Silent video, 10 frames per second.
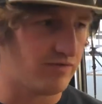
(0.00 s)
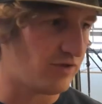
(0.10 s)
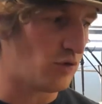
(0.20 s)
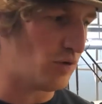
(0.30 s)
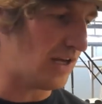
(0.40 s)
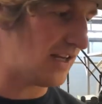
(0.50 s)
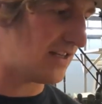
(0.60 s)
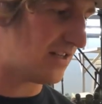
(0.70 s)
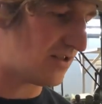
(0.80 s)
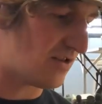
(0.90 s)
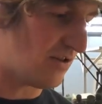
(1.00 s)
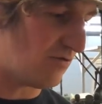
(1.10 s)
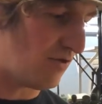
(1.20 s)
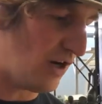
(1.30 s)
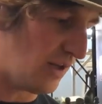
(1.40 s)
few years is to
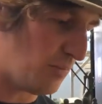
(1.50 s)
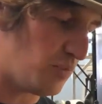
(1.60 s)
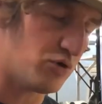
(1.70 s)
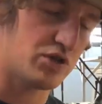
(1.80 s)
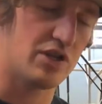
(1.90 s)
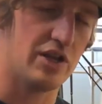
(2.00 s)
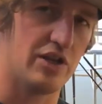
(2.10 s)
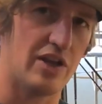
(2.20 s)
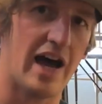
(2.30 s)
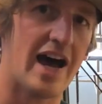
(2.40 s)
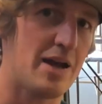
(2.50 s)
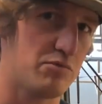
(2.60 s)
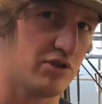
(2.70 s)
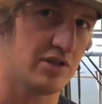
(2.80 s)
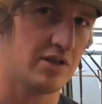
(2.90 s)
really push the
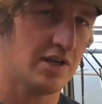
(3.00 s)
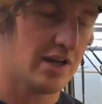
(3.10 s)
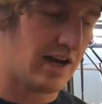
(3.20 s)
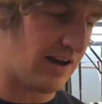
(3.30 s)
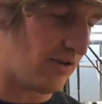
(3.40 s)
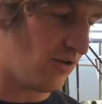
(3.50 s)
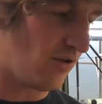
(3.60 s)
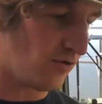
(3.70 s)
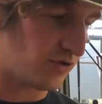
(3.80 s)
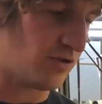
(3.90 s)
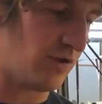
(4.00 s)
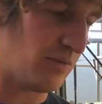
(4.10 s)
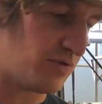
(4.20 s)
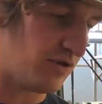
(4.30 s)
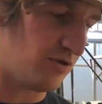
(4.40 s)
hybrid, and also they
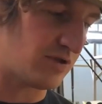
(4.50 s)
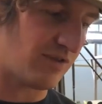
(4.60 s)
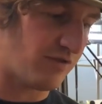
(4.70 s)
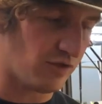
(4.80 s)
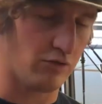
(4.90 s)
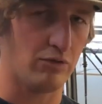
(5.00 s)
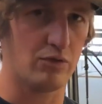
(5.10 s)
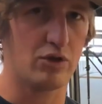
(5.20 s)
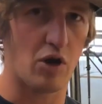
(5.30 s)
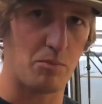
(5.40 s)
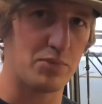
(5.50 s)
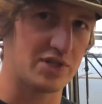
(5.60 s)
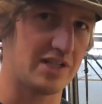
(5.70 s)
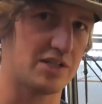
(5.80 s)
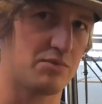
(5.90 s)
produce a full
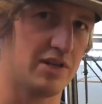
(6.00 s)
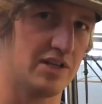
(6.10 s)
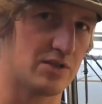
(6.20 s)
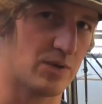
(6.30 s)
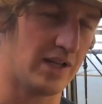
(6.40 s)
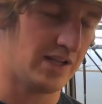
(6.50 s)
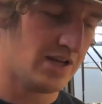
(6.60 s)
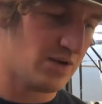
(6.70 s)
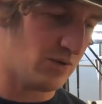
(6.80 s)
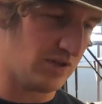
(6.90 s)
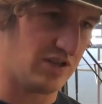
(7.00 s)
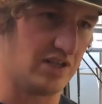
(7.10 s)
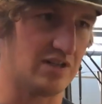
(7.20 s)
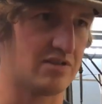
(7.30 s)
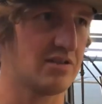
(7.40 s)
composite spring as well, which
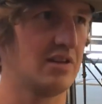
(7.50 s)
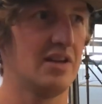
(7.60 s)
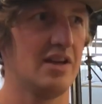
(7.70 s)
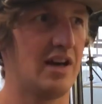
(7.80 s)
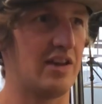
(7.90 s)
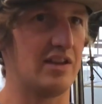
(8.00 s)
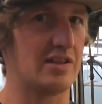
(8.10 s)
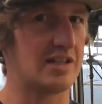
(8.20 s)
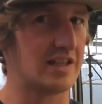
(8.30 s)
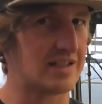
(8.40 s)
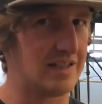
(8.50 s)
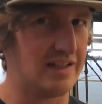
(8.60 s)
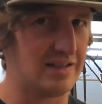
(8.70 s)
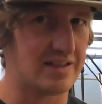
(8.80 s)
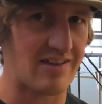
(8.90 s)
is I think
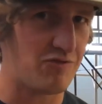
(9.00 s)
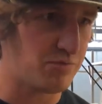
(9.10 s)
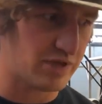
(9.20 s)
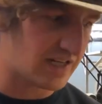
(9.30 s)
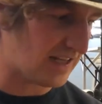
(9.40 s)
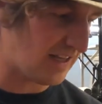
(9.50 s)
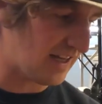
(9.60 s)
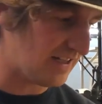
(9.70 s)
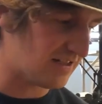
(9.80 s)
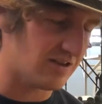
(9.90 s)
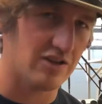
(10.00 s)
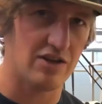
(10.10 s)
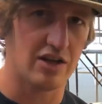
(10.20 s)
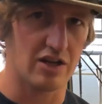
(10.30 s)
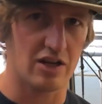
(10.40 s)
67% lighter than
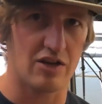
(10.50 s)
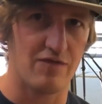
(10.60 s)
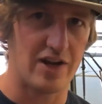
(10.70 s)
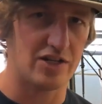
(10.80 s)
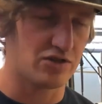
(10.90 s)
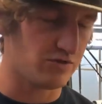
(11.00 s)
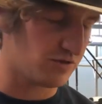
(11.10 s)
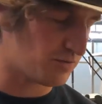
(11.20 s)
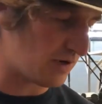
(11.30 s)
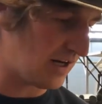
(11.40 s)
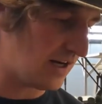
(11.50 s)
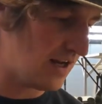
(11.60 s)
a conventional spring.